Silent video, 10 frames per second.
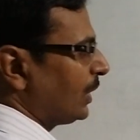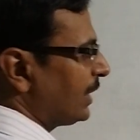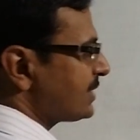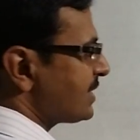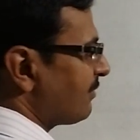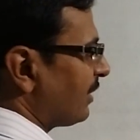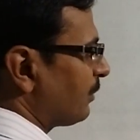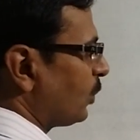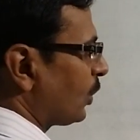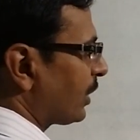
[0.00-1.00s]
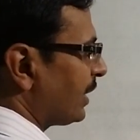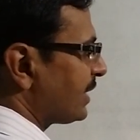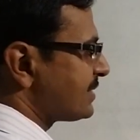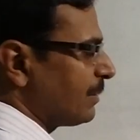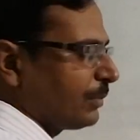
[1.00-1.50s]
let us have one more
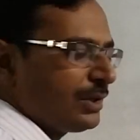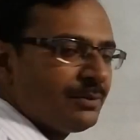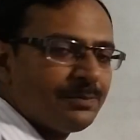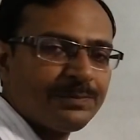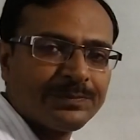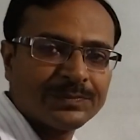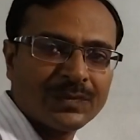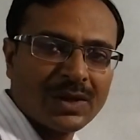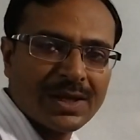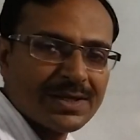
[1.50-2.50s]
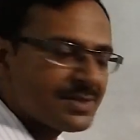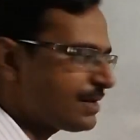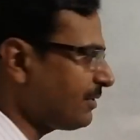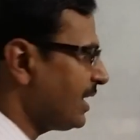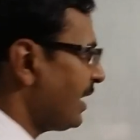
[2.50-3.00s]
example.
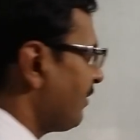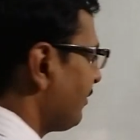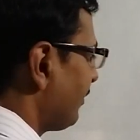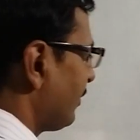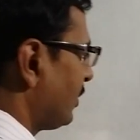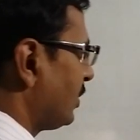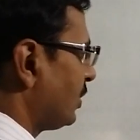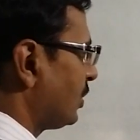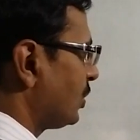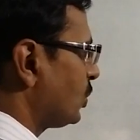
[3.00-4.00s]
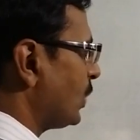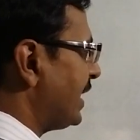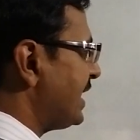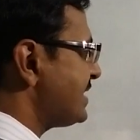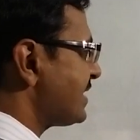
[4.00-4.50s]
Say we have
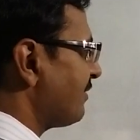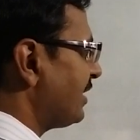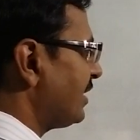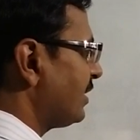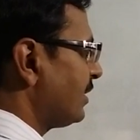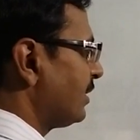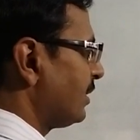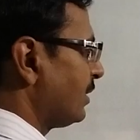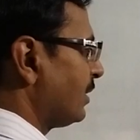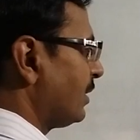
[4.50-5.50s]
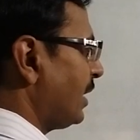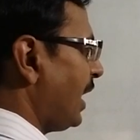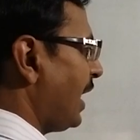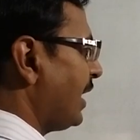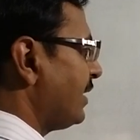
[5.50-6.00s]
27
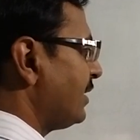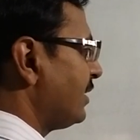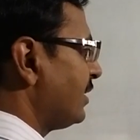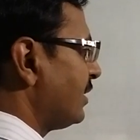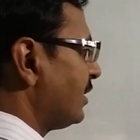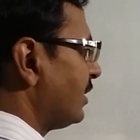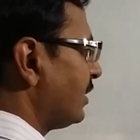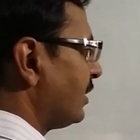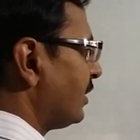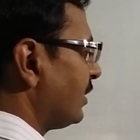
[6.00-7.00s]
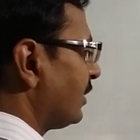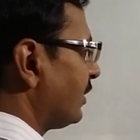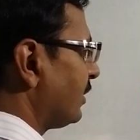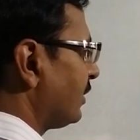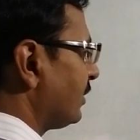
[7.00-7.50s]
and
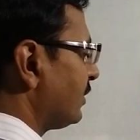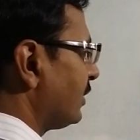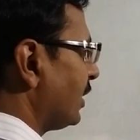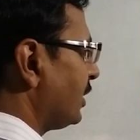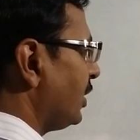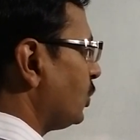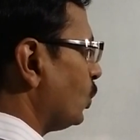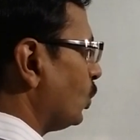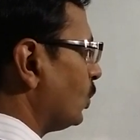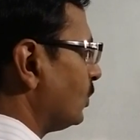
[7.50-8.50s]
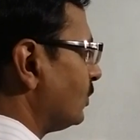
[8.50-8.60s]
32.